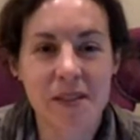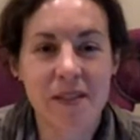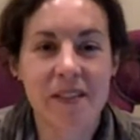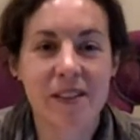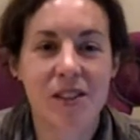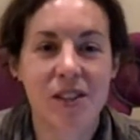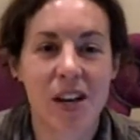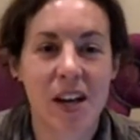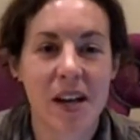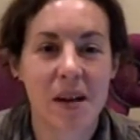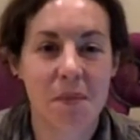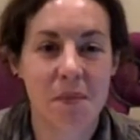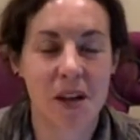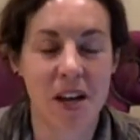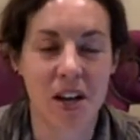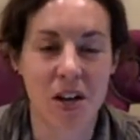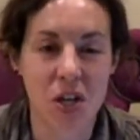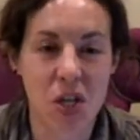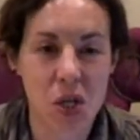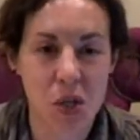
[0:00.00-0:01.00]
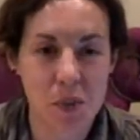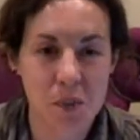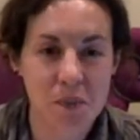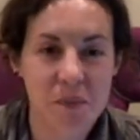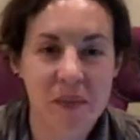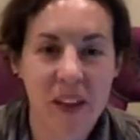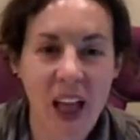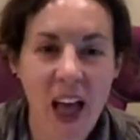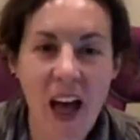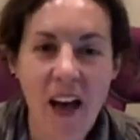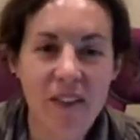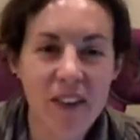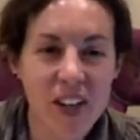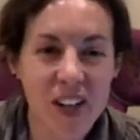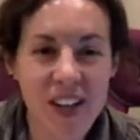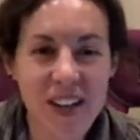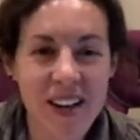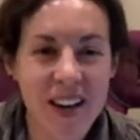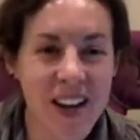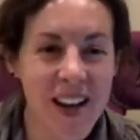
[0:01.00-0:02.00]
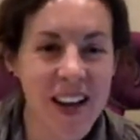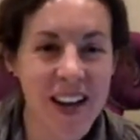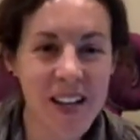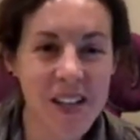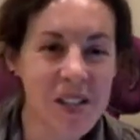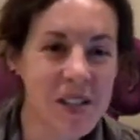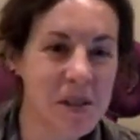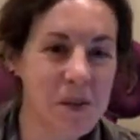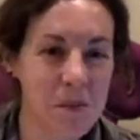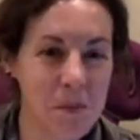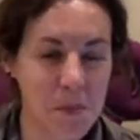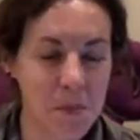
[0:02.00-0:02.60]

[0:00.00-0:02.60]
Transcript: and the Giant Peach. Have a good night.